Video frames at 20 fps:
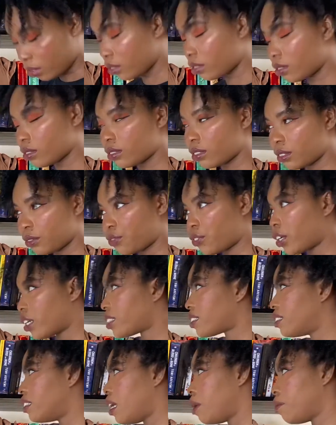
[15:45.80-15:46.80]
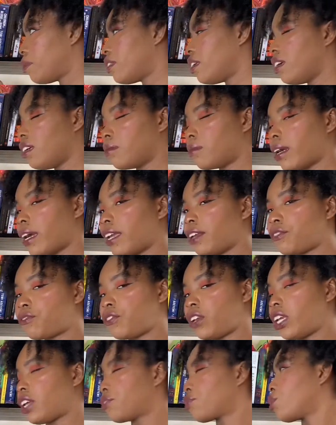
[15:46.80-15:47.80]
The first name thing, my
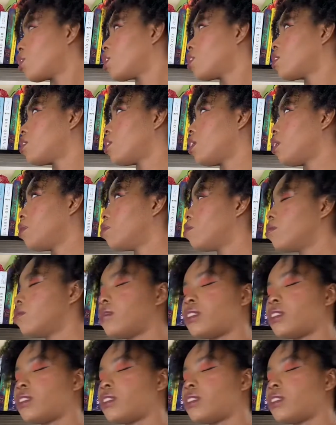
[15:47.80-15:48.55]
fake first name.